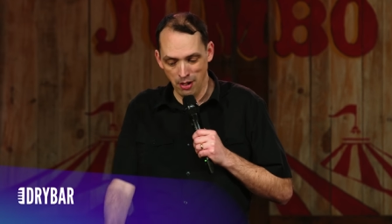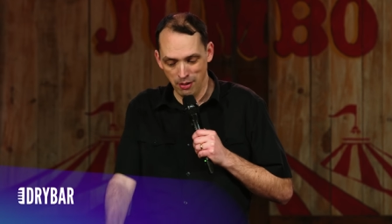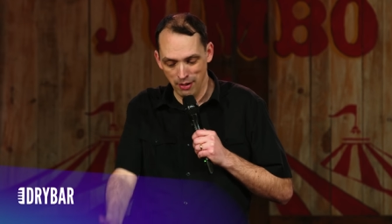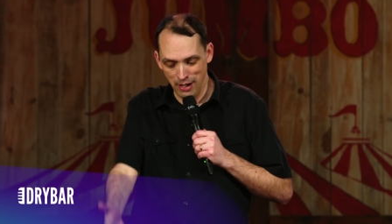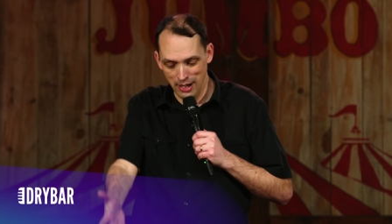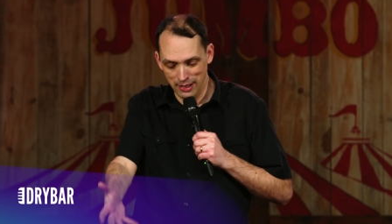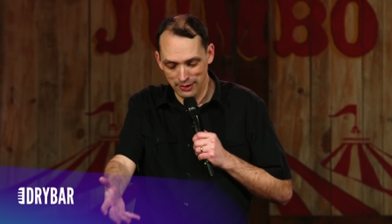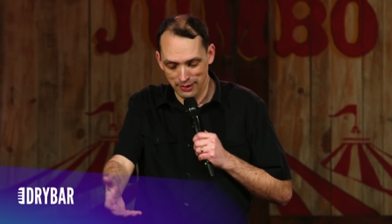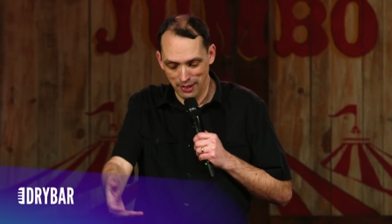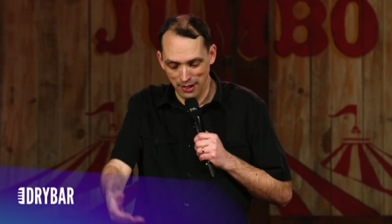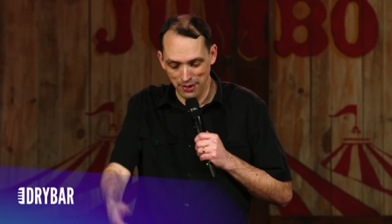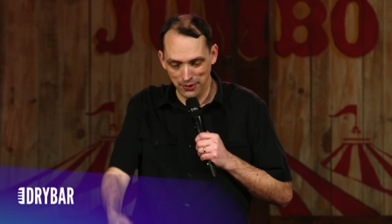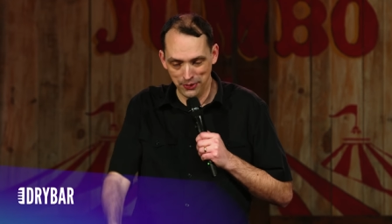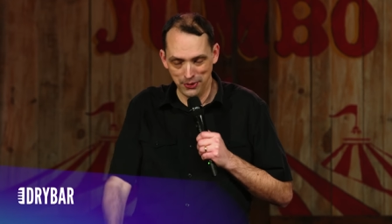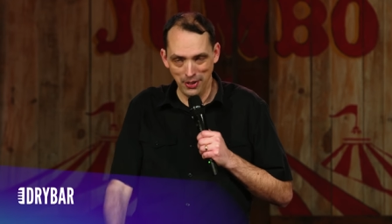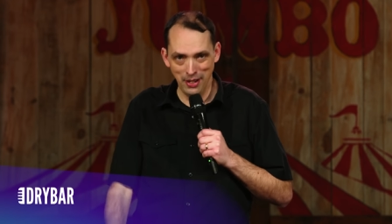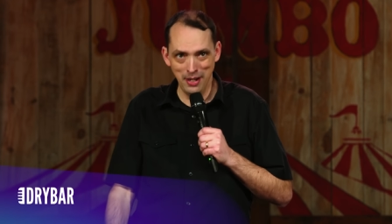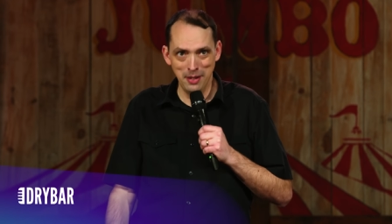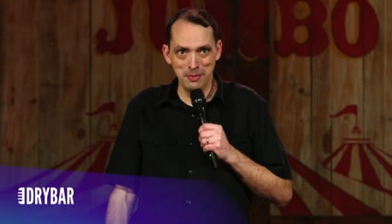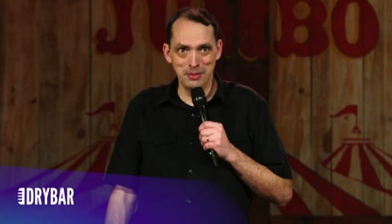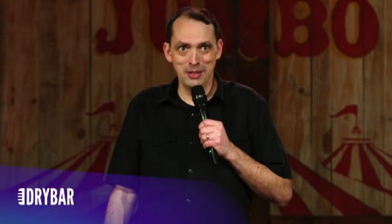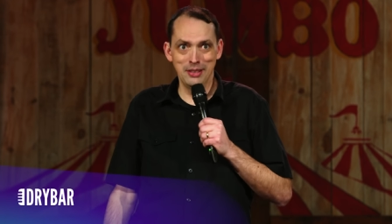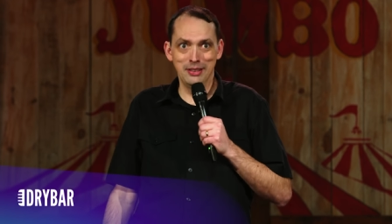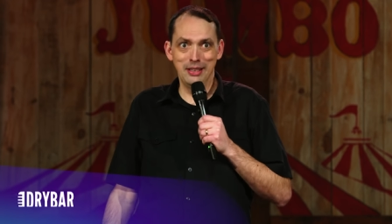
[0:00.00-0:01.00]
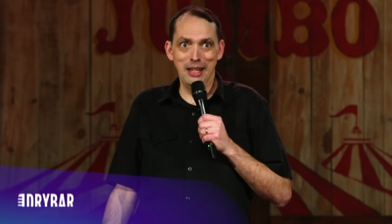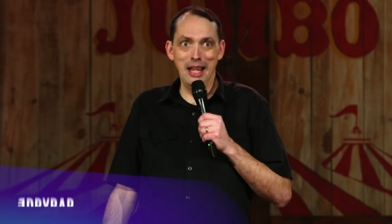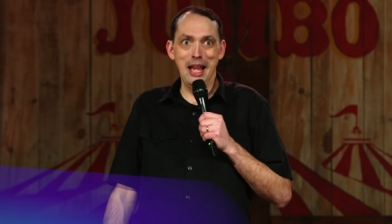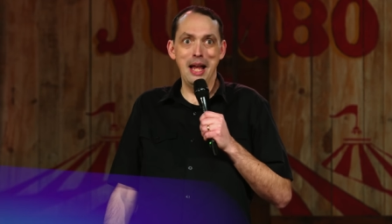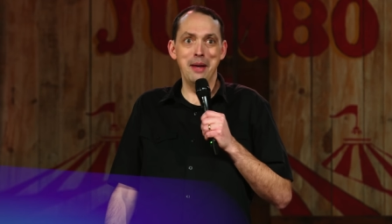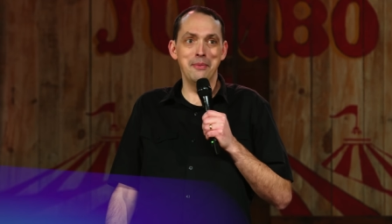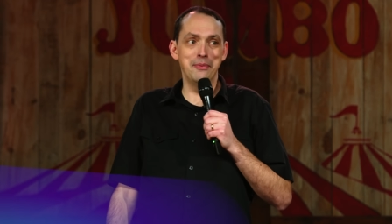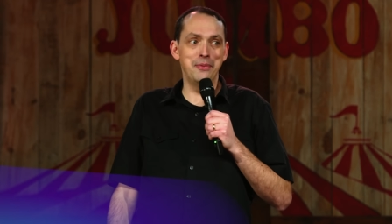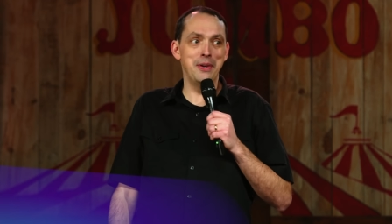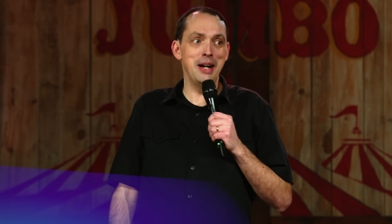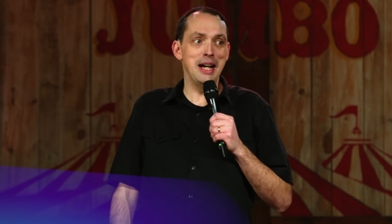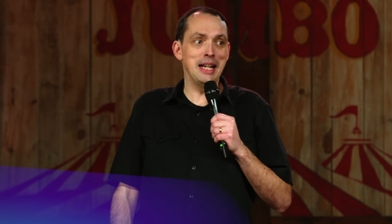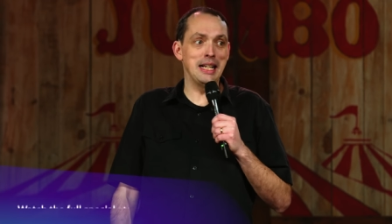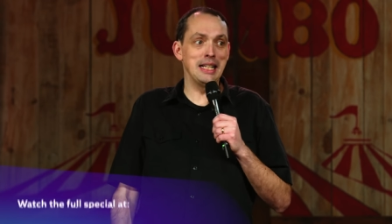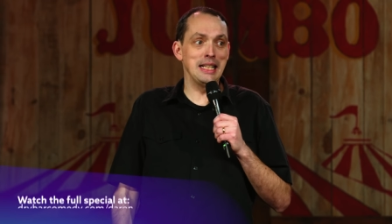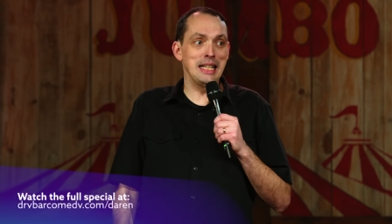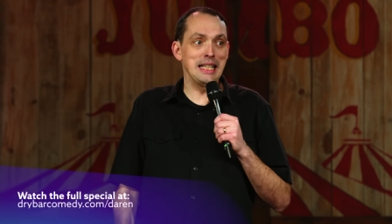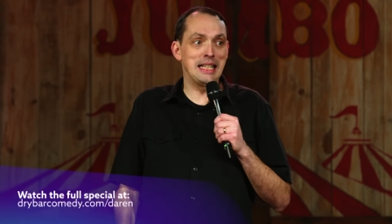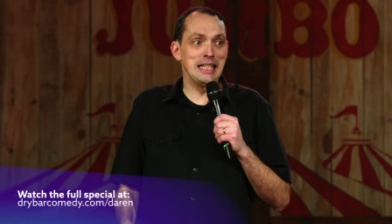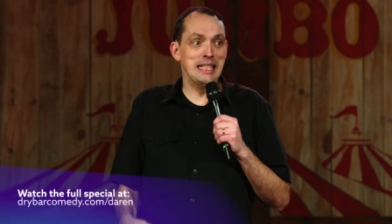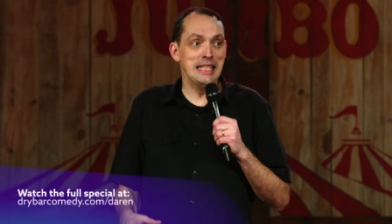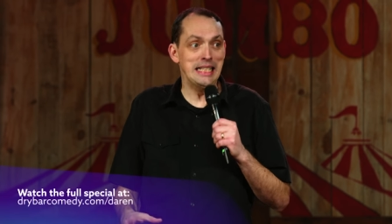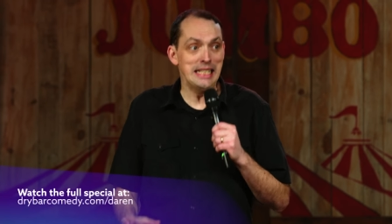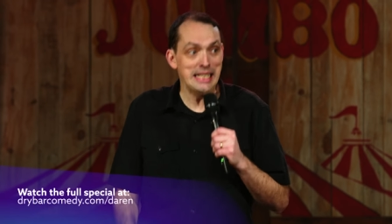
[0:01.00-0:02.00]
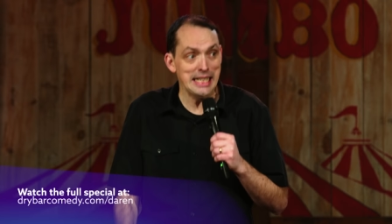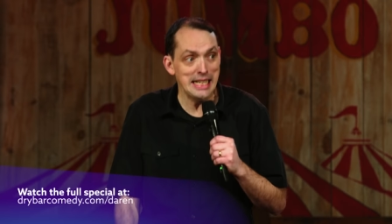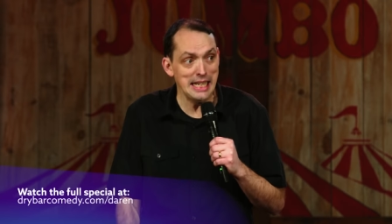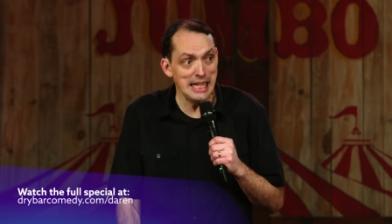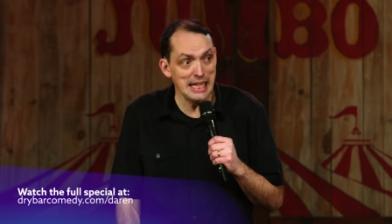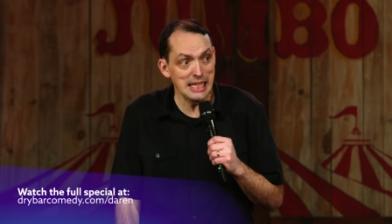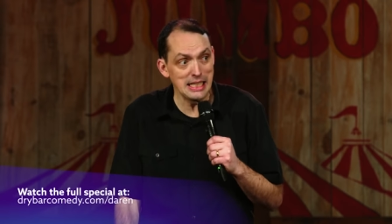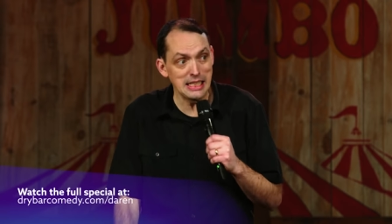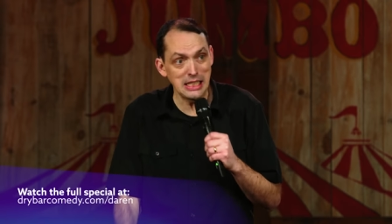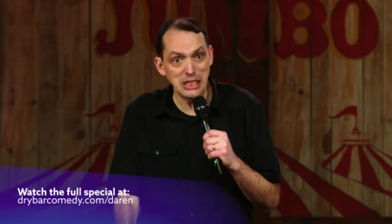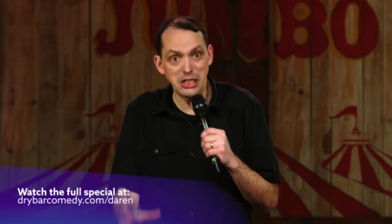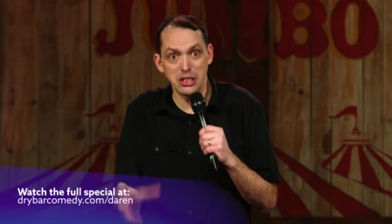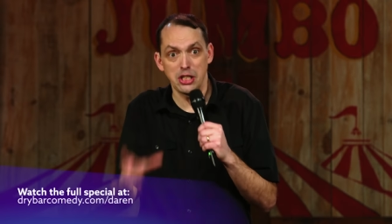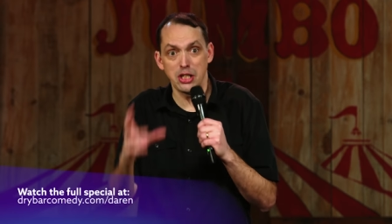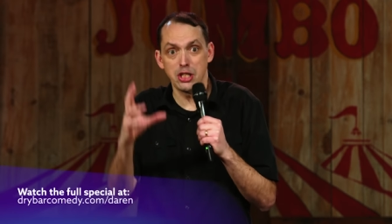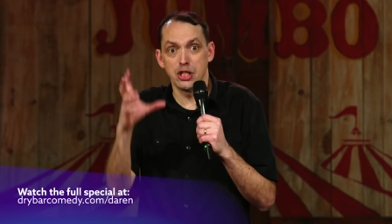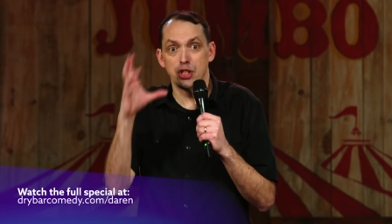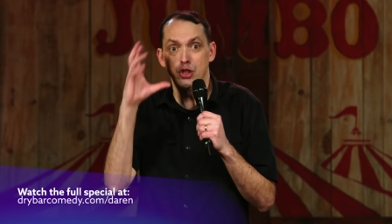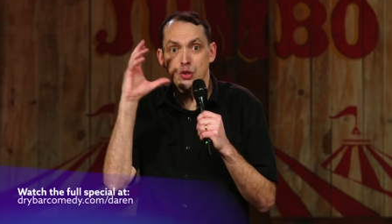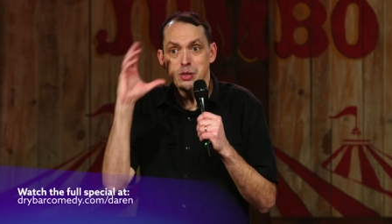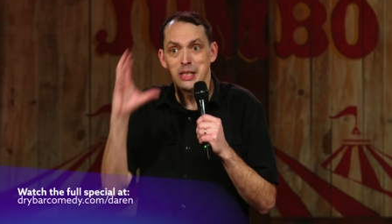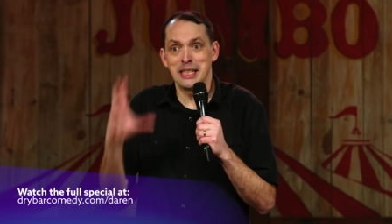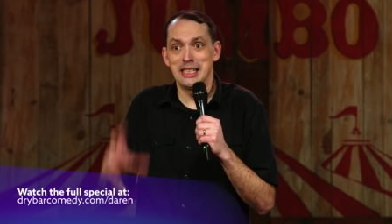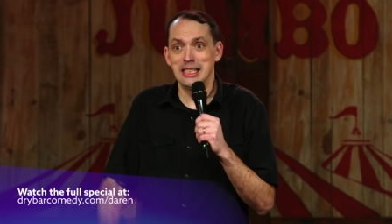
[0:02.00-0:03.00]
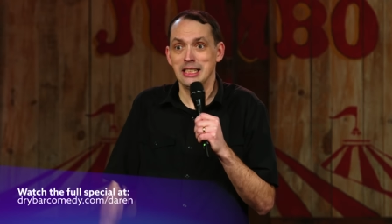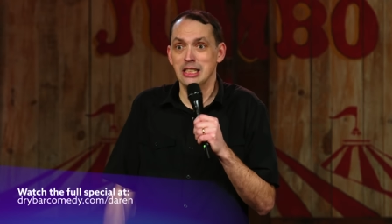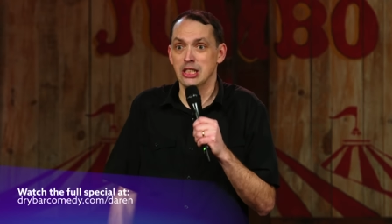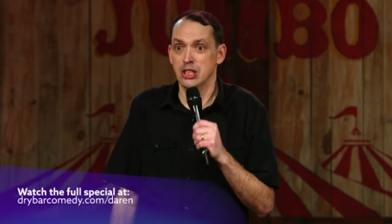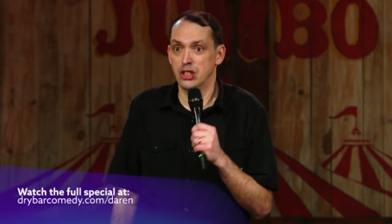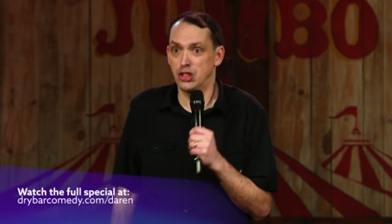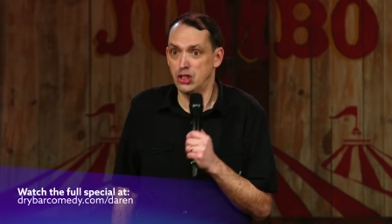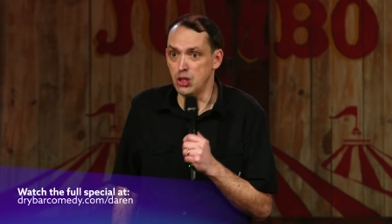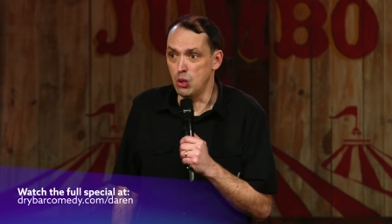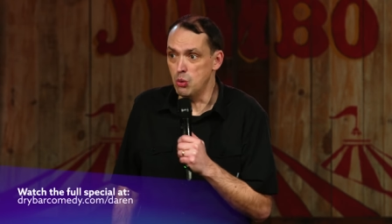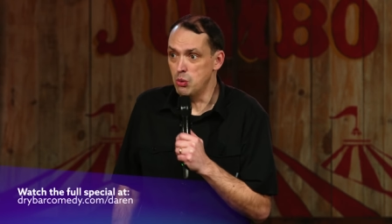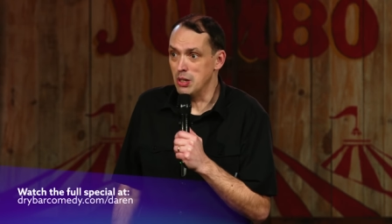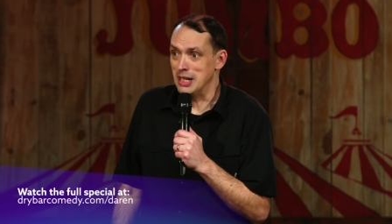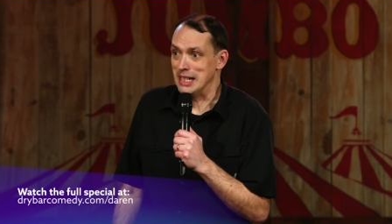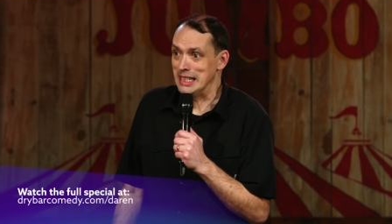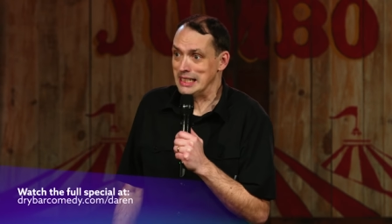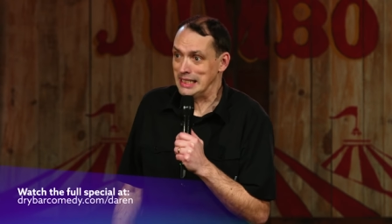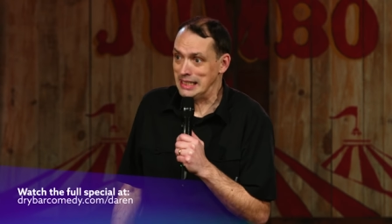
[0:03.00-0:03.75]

all right there, son? I was like, Yeah, I'm fine. And like an idiot, I started drinking the soda